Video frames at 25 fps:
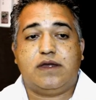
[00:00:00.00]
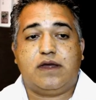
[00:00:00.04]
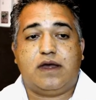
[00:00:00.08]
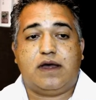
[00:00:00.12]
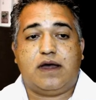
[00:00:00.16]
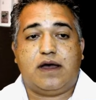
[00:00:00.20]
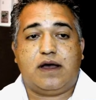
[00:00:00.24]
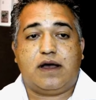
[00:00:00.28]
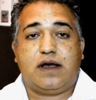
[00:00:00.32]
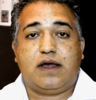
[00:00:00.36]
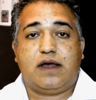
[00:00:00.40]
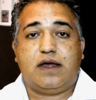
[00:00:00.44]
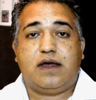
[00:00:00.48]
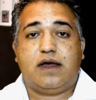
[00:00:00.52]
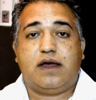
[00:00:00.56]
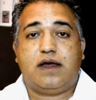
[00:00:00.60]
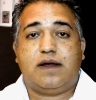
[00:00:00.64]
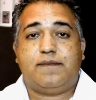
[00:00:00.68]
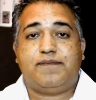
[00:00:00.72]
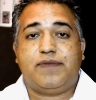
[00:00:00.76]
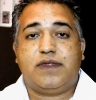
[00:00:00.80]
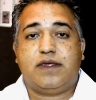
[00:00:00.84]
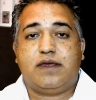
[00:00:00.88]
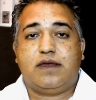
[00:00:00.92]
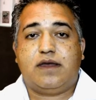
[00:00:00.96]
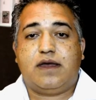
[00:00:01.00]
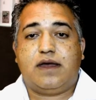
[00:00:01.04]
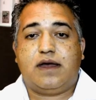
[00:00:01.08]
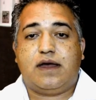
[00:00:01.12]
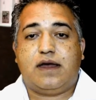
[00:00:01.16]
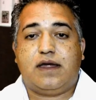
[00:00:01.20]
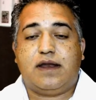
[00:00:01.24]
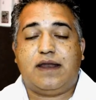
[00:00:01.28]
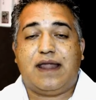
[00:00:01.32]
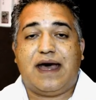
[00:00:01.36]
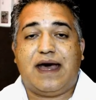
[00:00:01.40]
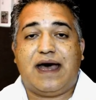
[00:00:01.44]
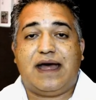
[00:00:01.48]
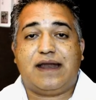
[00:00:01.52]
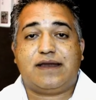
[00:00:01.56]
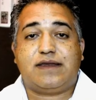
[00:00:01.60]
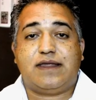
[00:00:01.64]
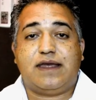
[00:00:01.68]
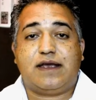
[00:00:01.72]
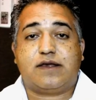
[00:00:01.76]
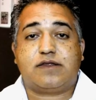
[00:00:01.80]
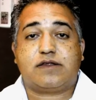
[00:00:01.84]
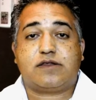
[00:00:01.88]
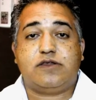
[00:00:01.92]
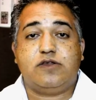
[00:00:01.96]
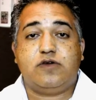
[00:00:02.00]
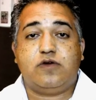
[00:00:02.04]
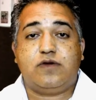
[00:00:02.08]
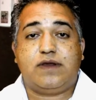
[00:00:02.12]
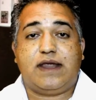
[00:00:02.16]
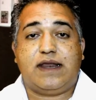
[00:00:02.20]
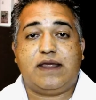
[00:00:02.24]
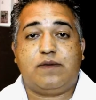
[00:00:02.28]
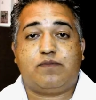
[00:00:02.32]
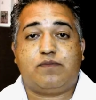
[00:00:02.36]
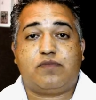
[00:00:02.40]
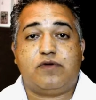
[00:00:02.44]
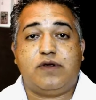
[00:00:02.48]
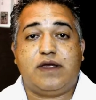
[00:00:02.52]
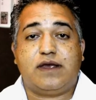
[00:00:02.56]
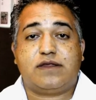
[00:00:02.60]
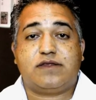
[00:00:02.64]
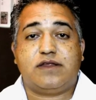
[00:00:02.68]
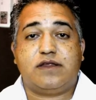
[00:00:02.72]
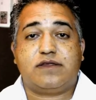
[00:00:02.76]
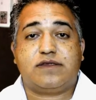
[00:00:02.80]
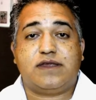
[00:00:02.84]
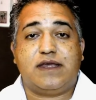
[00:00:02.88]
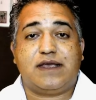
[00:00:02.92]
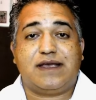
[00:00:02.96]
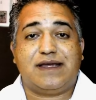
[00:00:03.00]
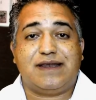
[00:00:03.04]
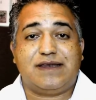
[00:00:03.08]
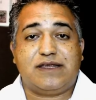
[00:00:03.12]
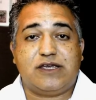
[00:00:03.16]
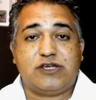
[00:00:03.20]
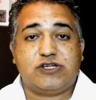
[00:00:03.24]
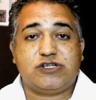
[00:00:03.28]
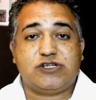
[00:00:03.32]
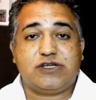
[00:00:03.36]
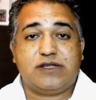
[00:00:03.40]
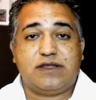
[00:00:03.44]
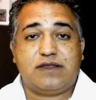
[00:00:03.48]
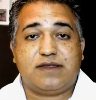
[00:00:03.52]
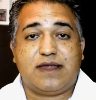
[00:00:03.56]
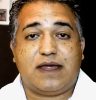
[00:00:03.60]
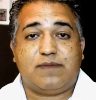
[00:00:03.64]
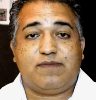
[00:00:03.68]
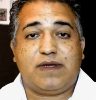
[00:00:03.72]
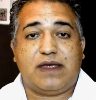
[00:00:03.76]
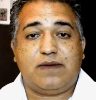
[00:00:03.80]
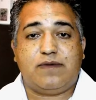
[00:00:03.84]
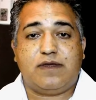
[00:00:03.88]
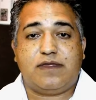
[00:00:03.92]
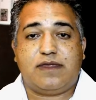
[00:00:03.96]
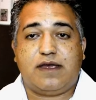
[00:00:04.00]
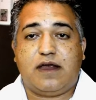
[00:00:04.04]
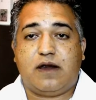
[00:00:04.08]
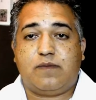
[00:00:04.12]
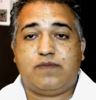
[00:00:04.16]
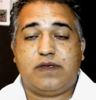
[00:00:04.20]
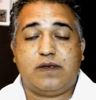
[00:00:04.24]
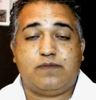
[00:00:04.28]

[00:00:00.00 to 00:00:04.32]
not exclude any pre-existing conditions that may be there.